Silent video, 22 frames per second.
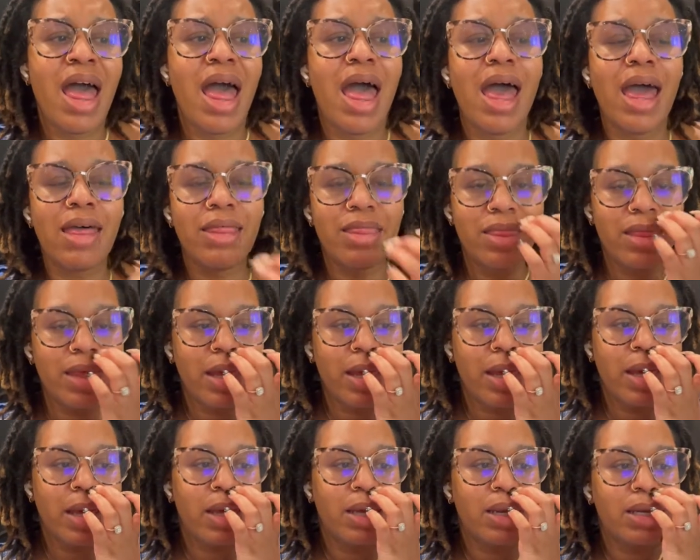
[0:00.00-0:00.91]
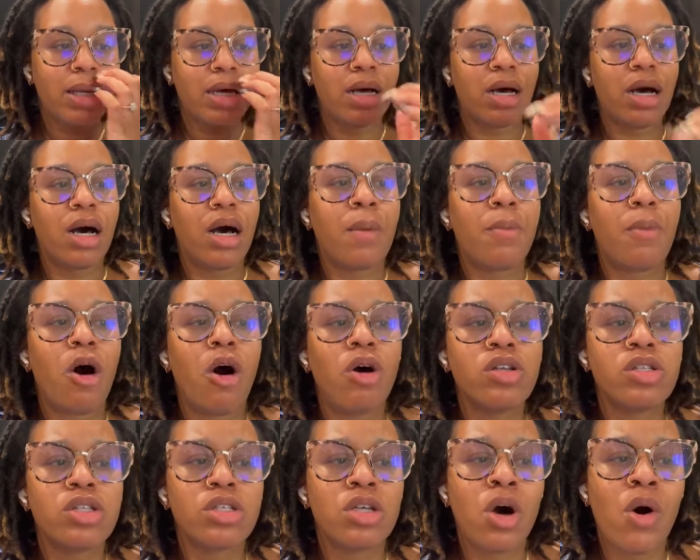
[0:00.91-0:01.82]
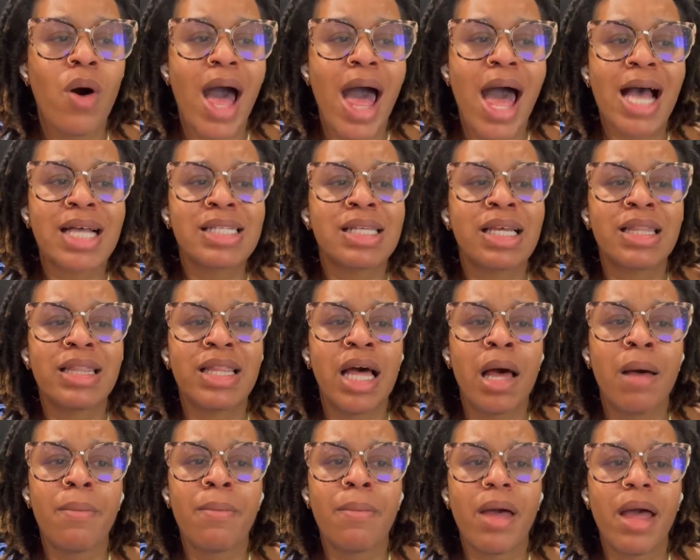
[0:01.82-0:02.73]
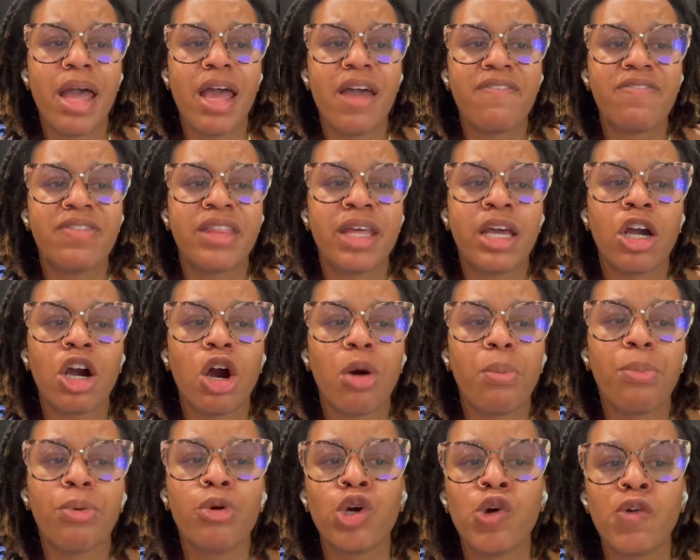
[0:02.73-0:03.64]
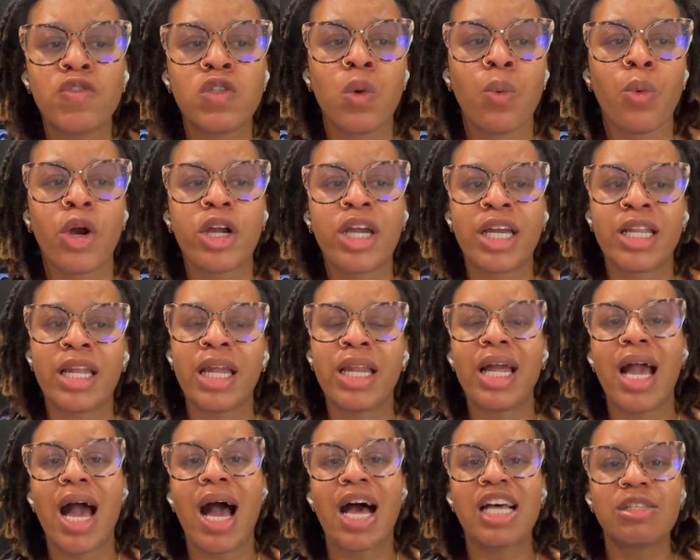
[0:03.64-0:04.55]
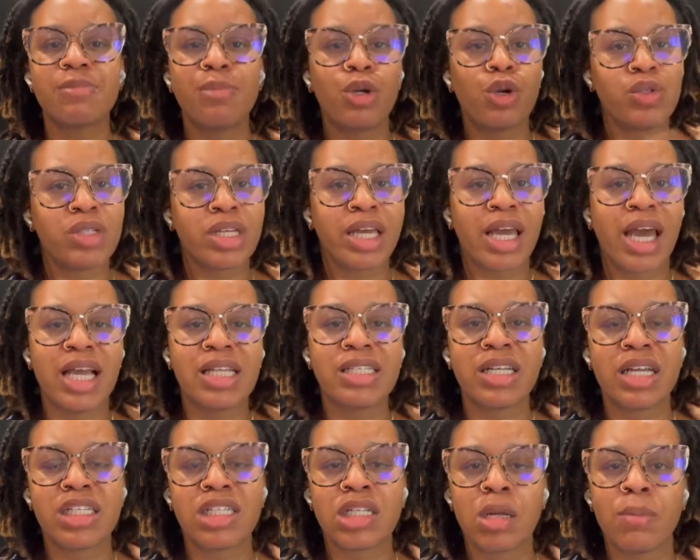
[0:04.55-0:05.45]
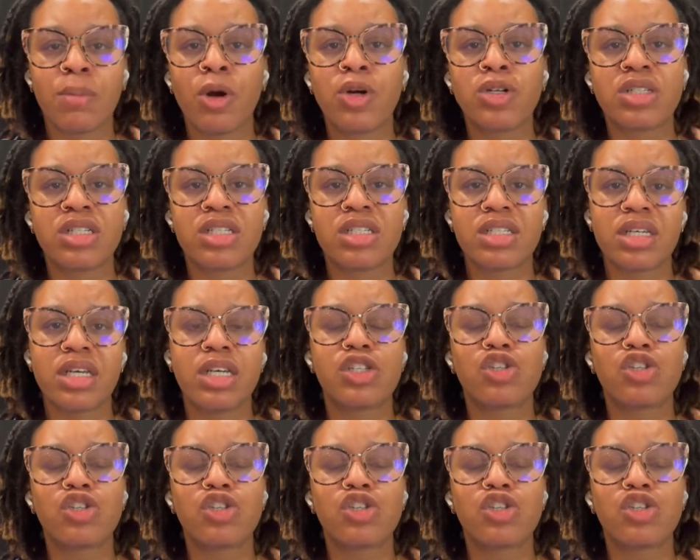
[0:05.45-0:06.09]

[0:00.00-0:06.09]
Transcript: And then also asking them if they are approved to work in any hospitals in case there's an emergency.